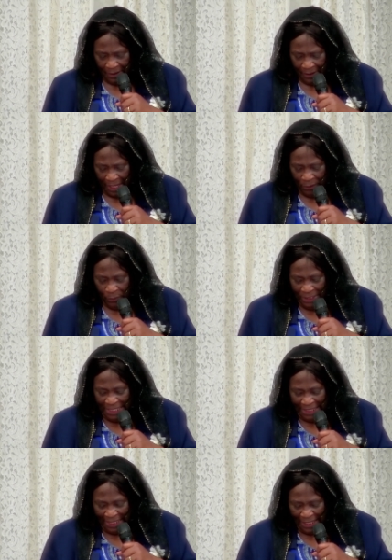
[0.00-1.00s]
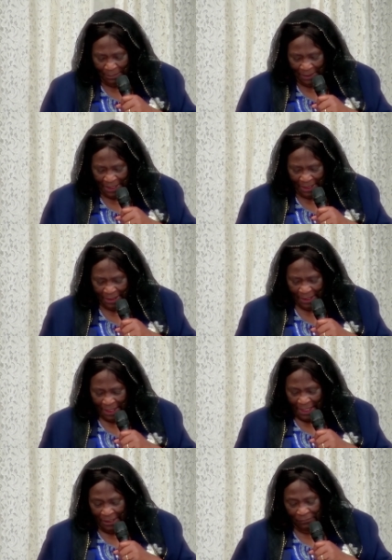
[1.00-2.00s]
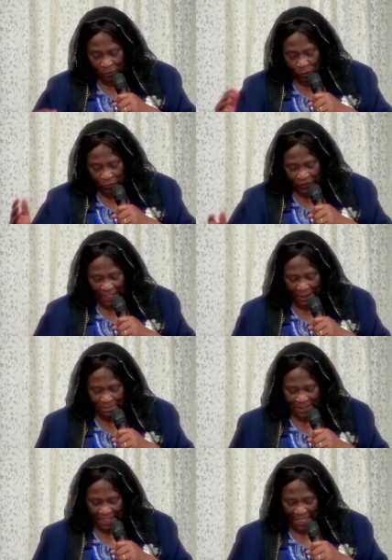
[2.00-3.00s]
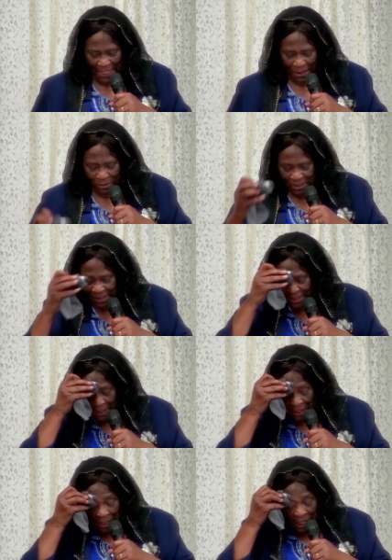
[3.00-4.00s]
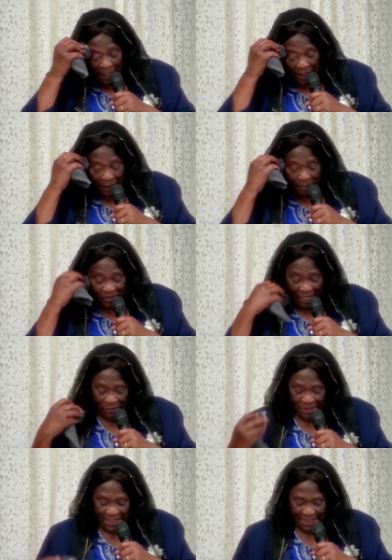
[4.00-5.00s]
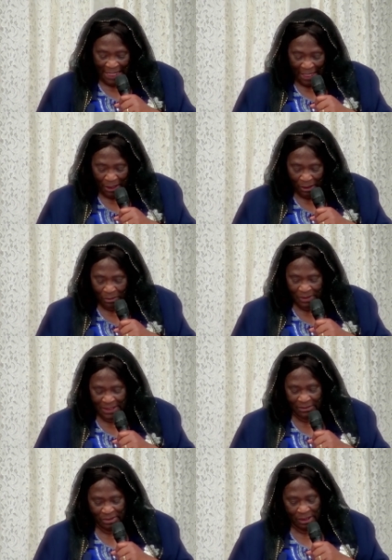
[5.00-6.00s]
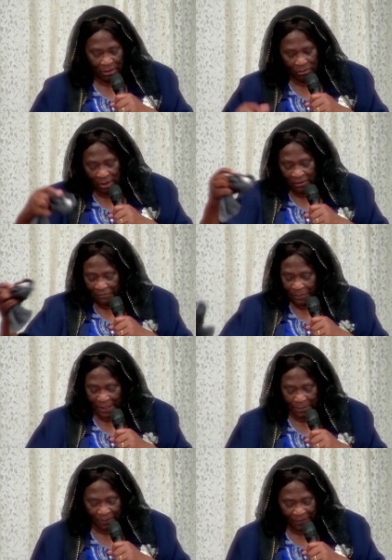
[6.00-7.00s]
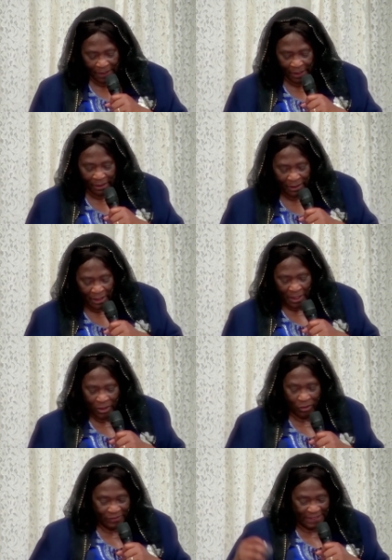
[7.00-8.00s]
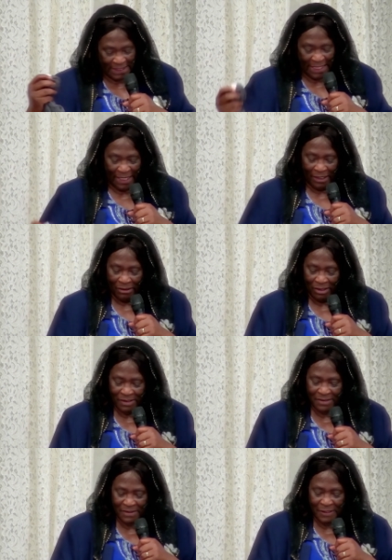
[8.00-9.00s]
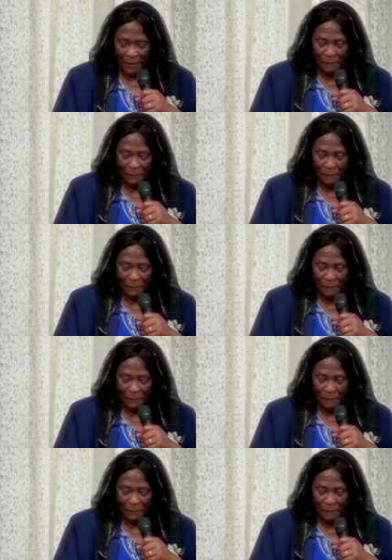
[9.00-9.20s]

And when he came in, he of course came to the house, um, Jairus' house. There was a whole lot of people there causing chaos.